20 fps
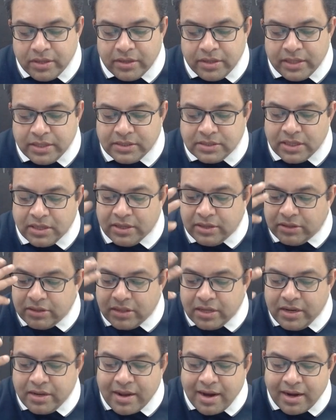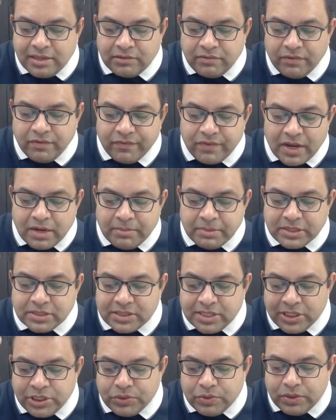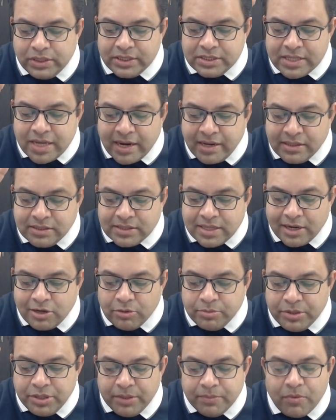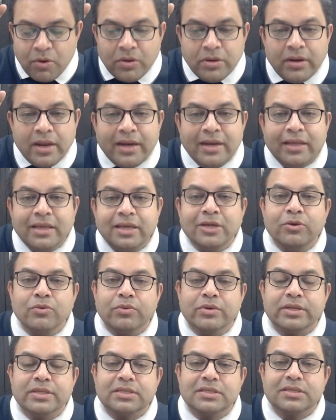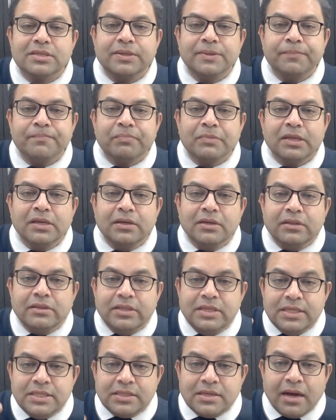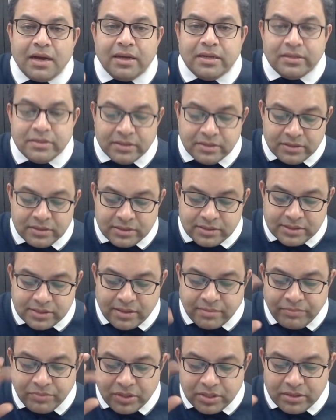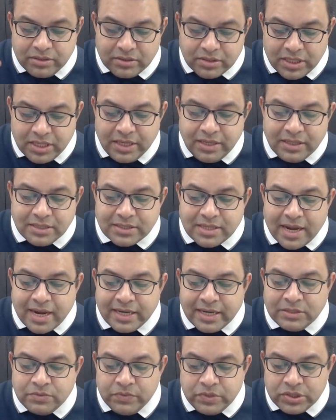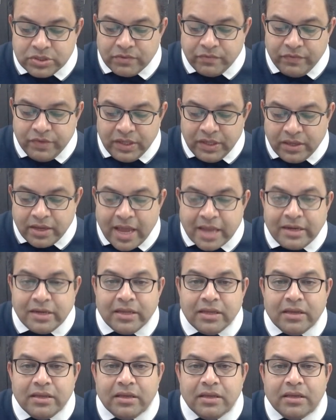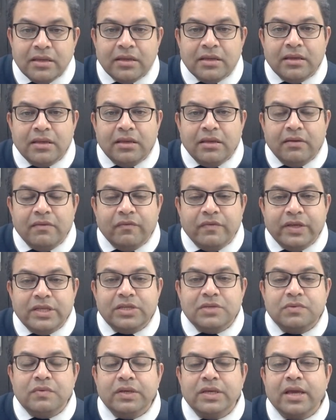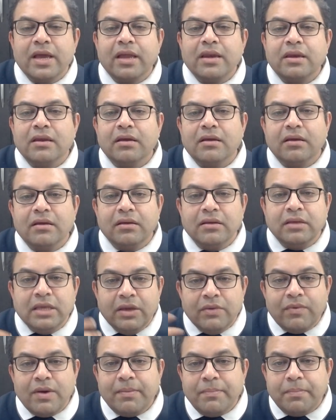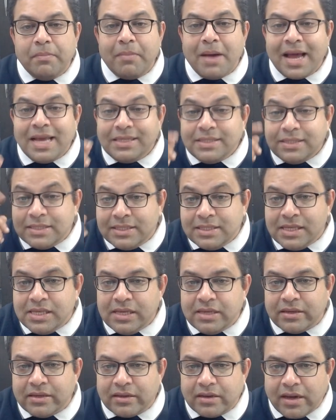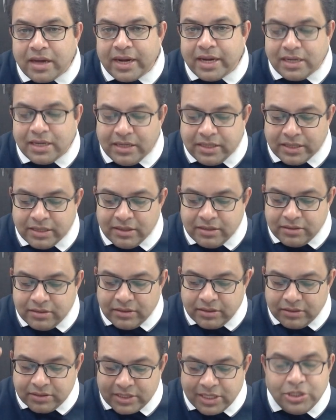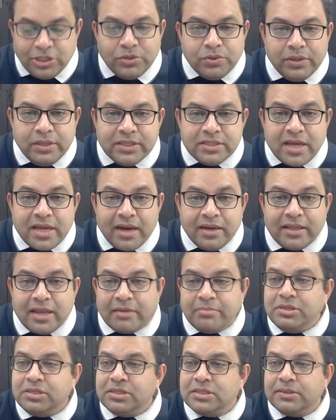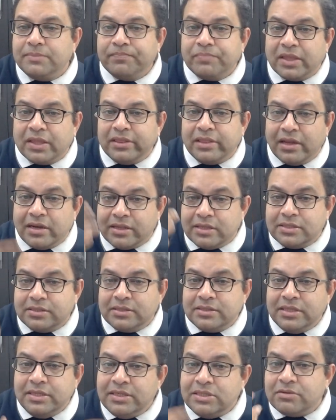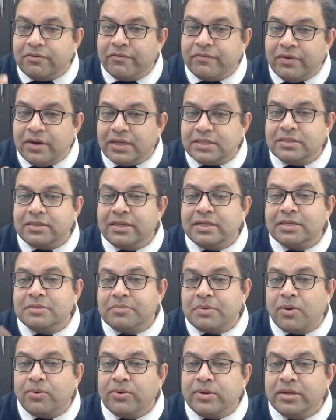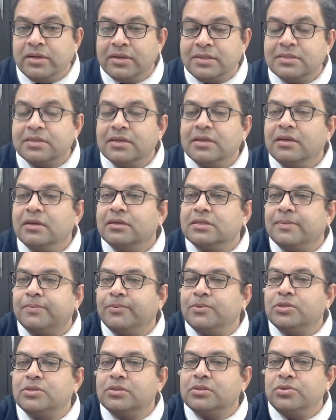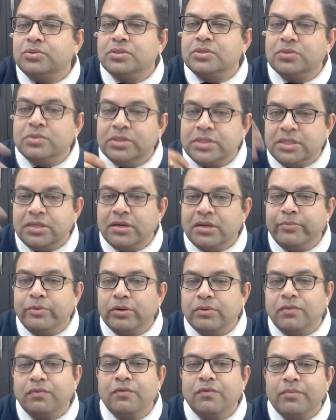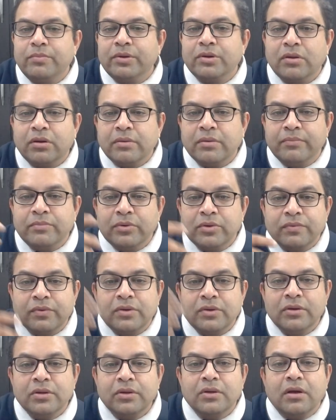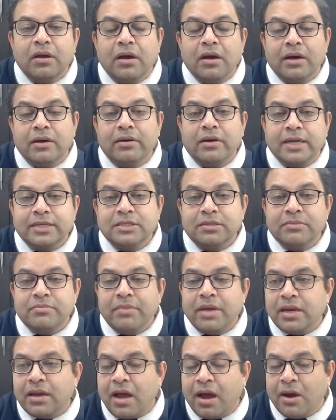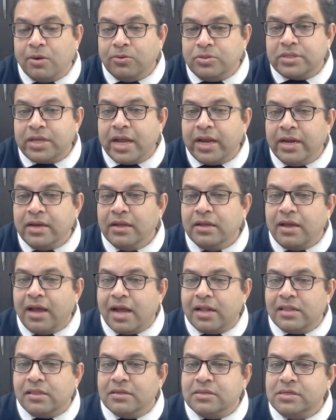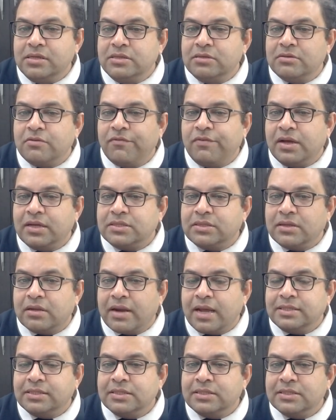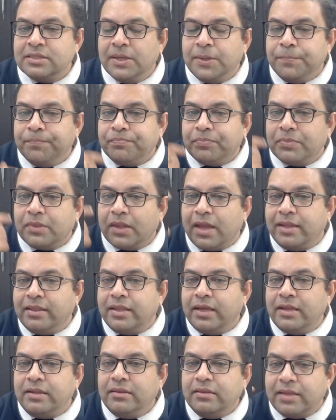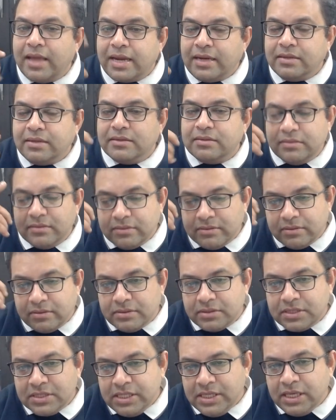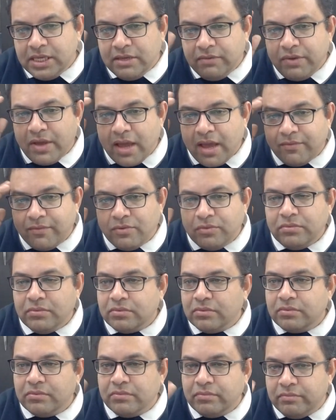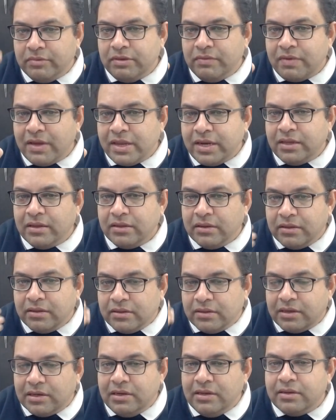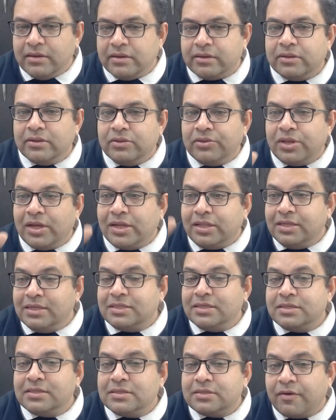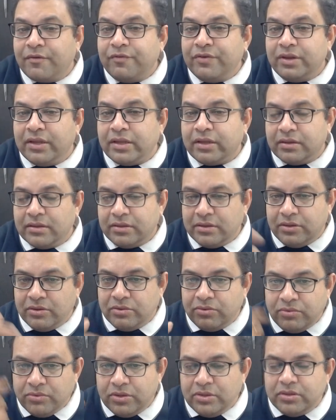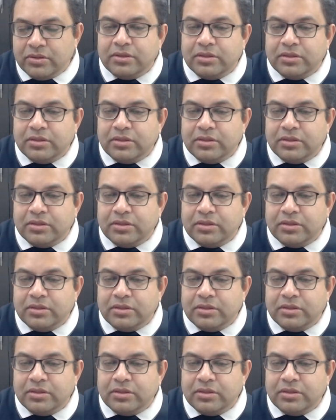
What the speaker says: here is three kinds of defilements: sensual desire, desire to be reborn, and ignorance. These are some three desires which we can give up by seeing correctly. Sensual desire, that means the seeds of lust that sprout in us. Suppose you see a beautiful woman or a beautiful handsome man outside and the seeds of lust arises. And then that seeing, we have to be very clear that this is suffering, you know,